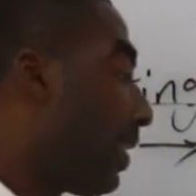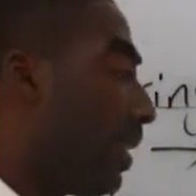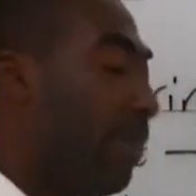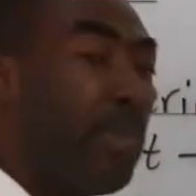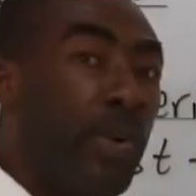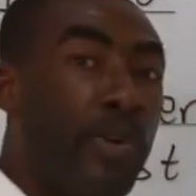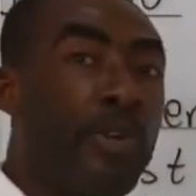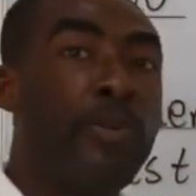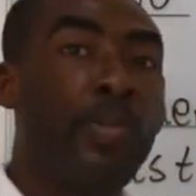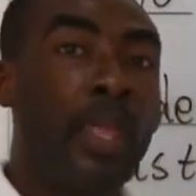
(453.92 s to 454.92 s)

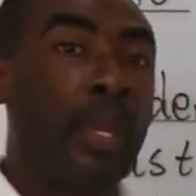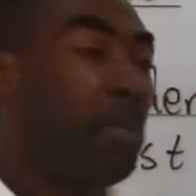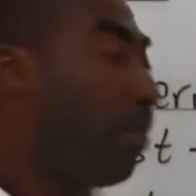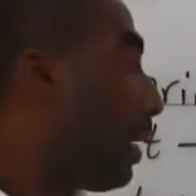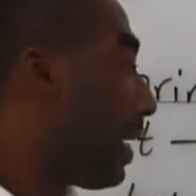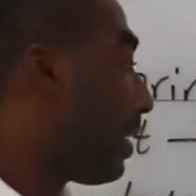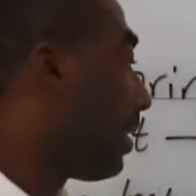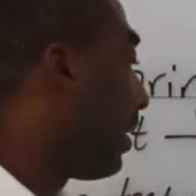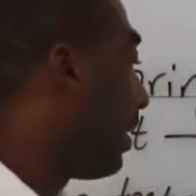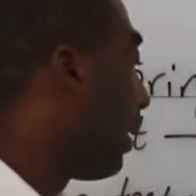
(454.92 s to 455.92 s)
simple, but
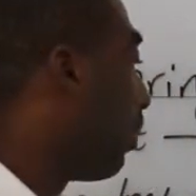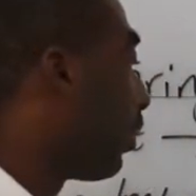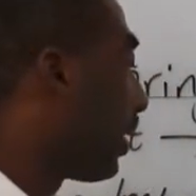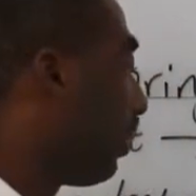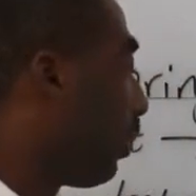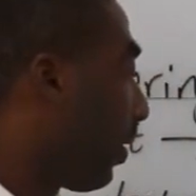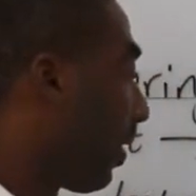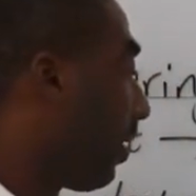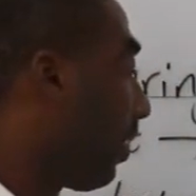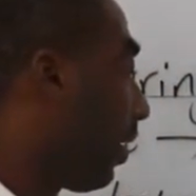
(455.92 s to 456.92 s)
the most
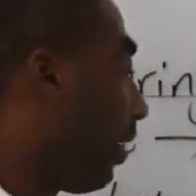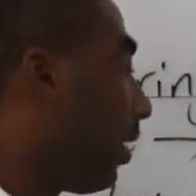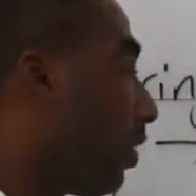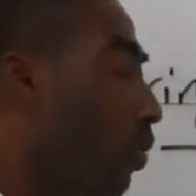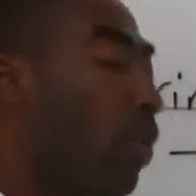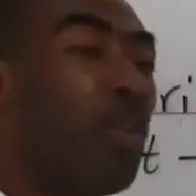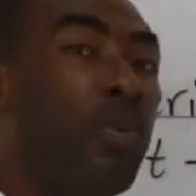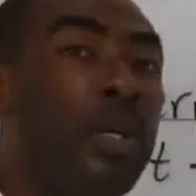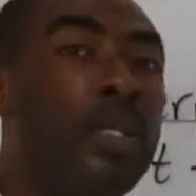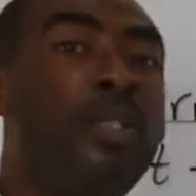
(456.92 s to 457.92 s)
important thing is
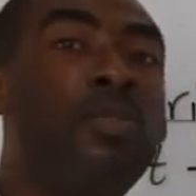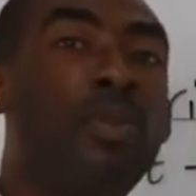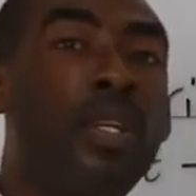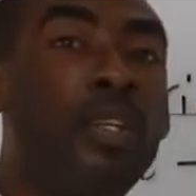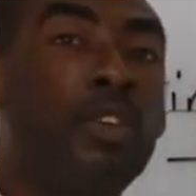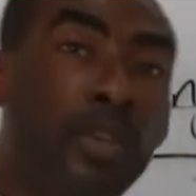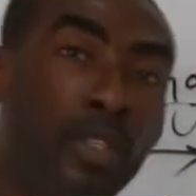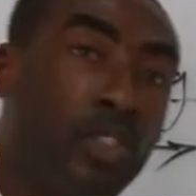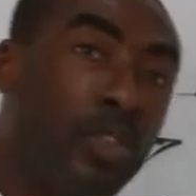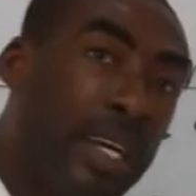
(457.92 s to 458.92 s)
always reading your
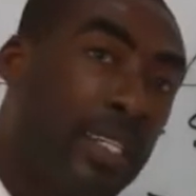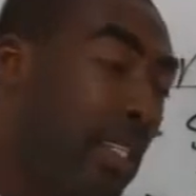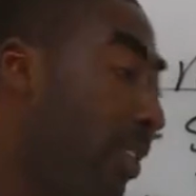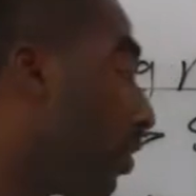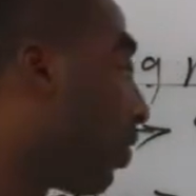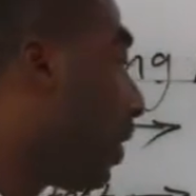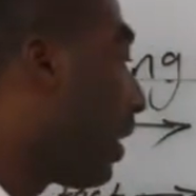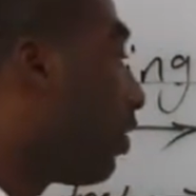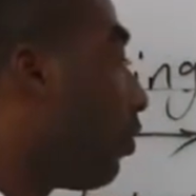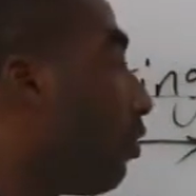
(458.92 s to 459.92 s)
instructions so
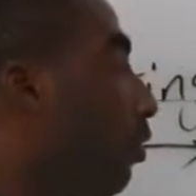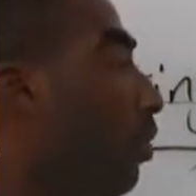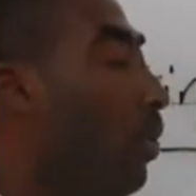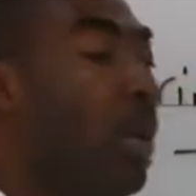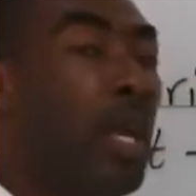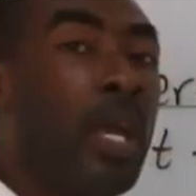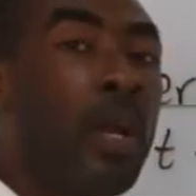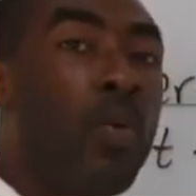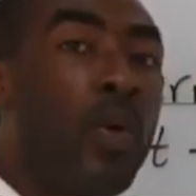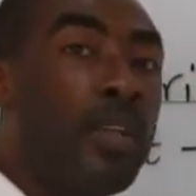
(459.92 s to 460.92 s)
that you know
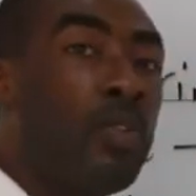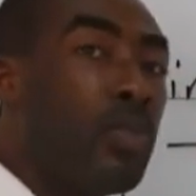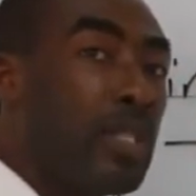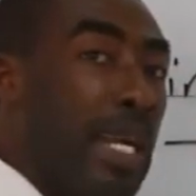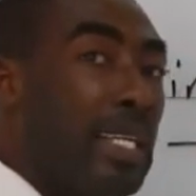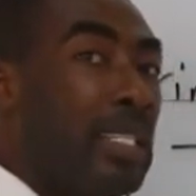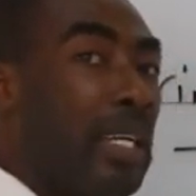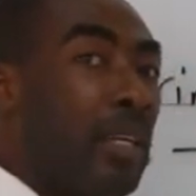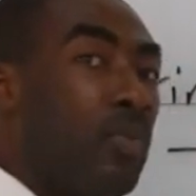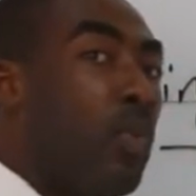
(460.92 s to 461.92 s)
where to start
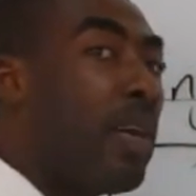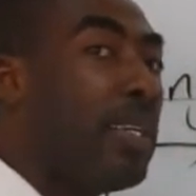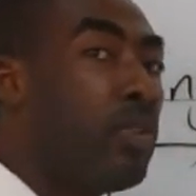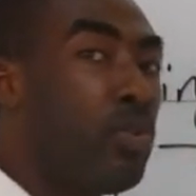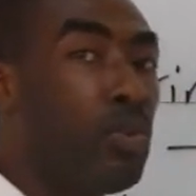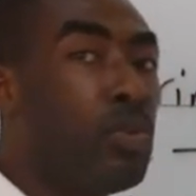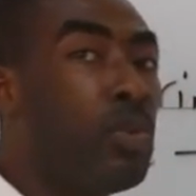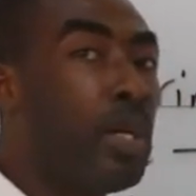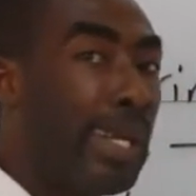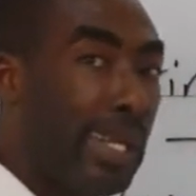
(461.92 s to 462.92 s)
and where to
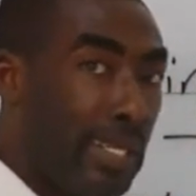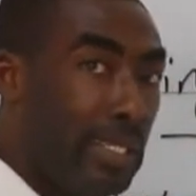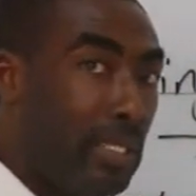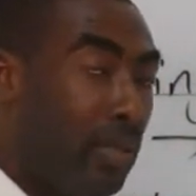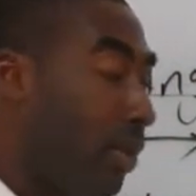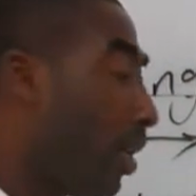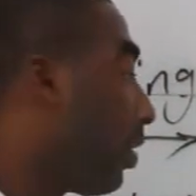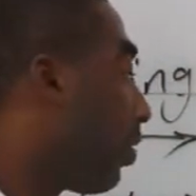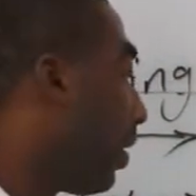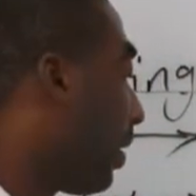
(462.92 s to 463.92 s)
end.
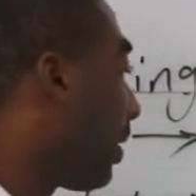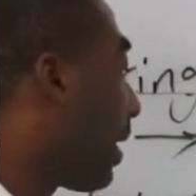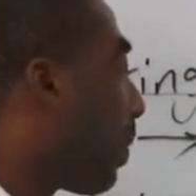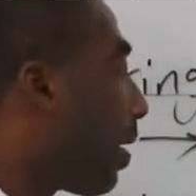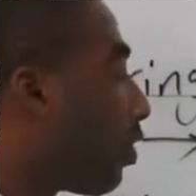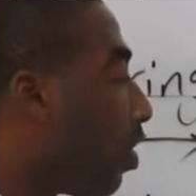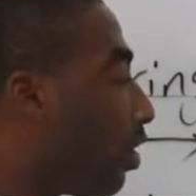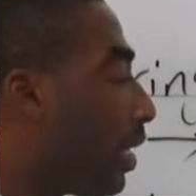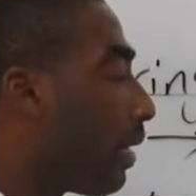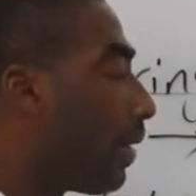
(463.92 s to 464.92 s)
Okay, so this is about
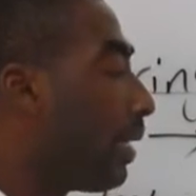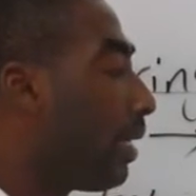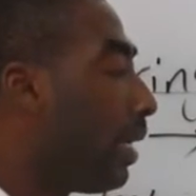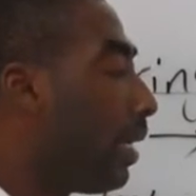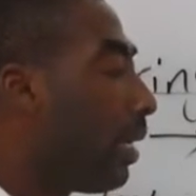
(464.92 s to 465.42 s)
ordering.